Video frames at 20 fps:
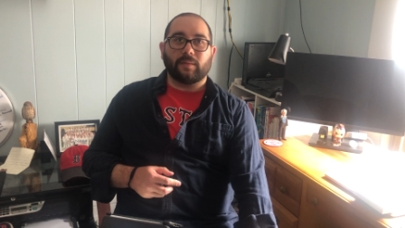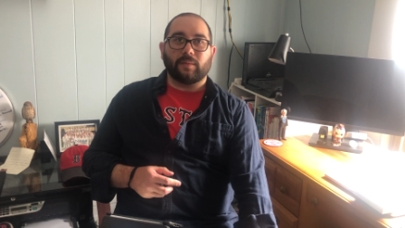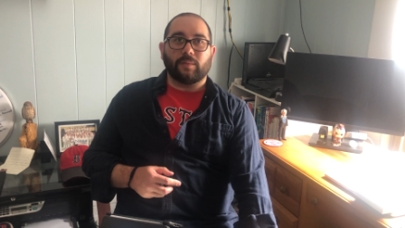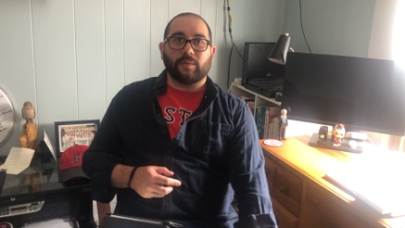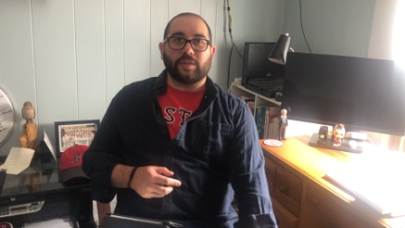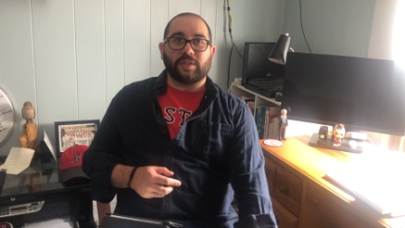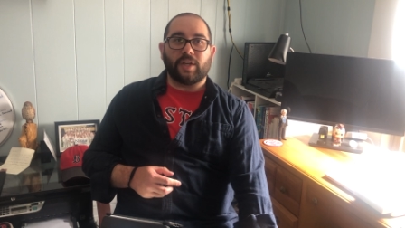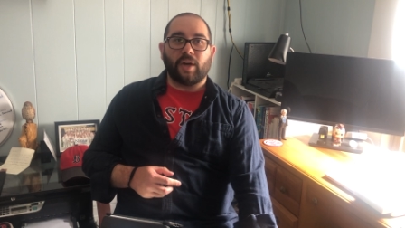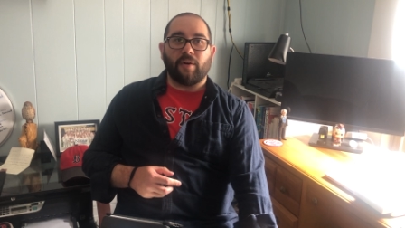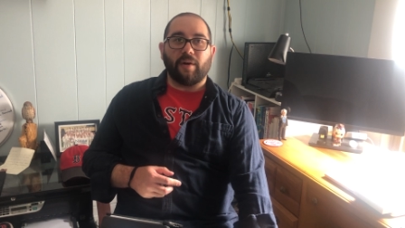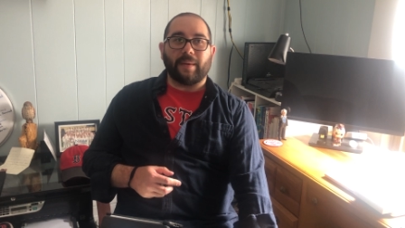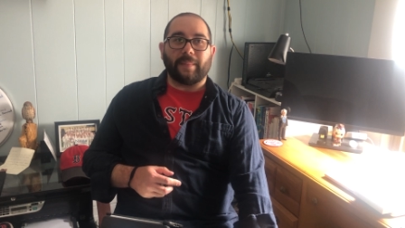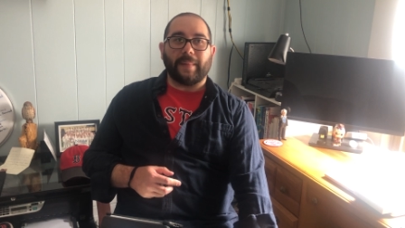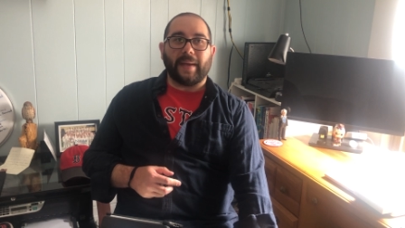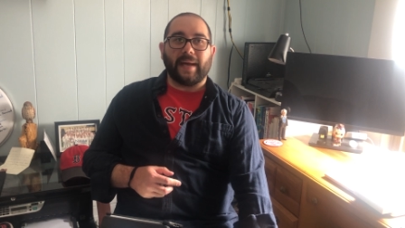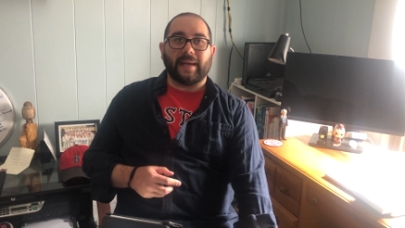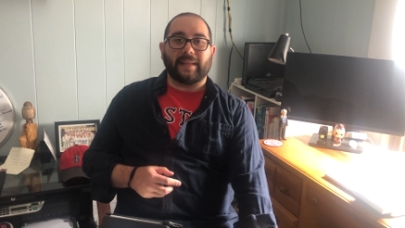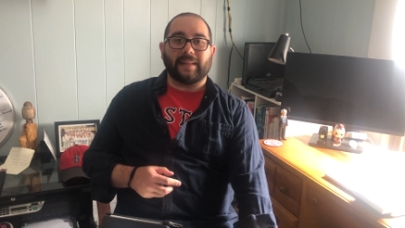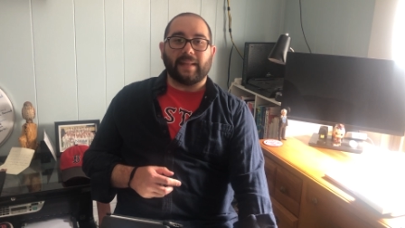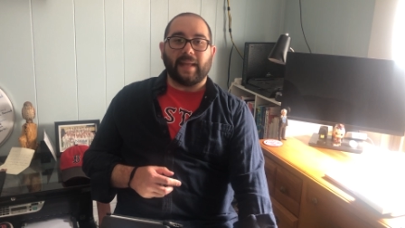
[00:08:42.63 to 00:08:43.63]
was going
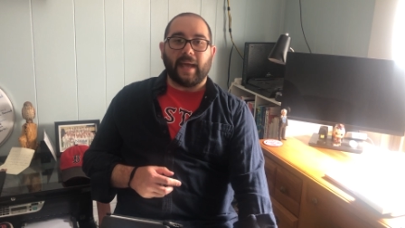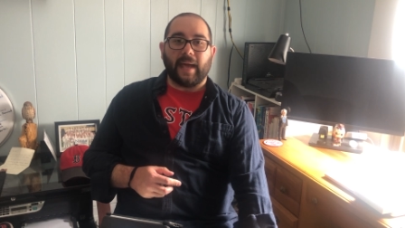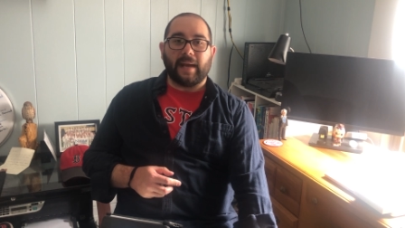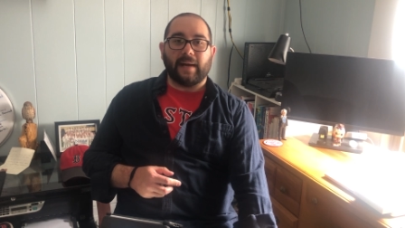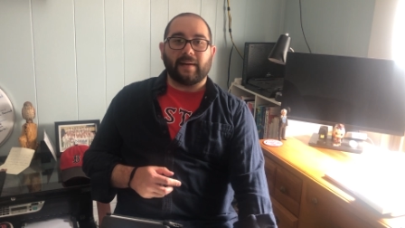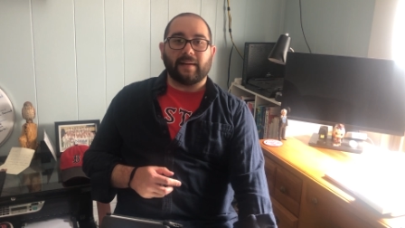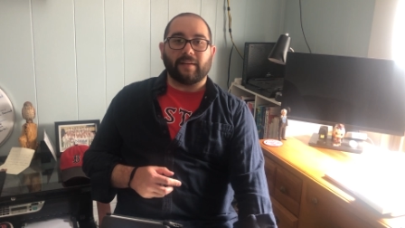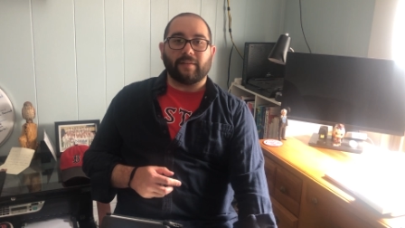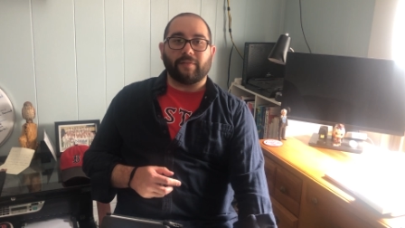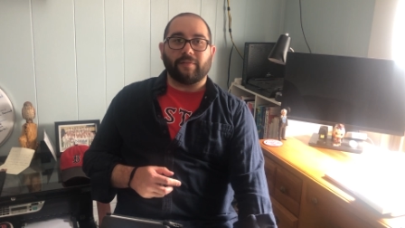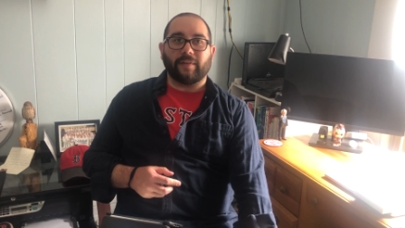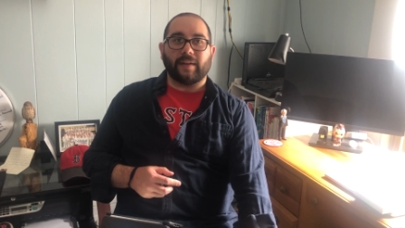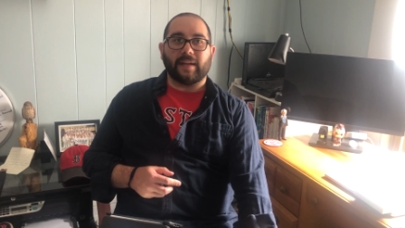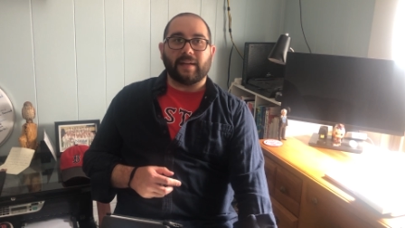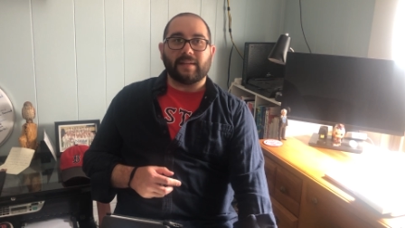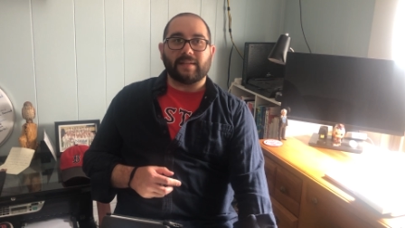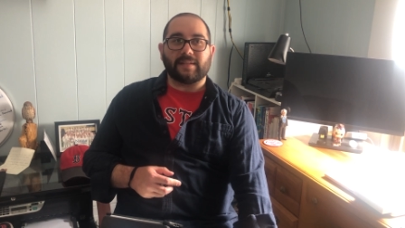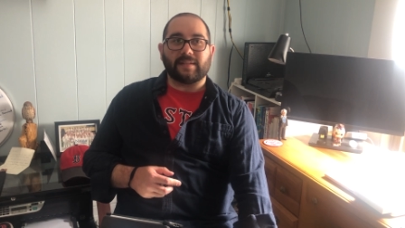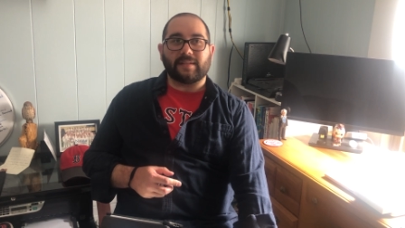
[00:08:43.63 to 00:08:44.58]
back in the editing phase,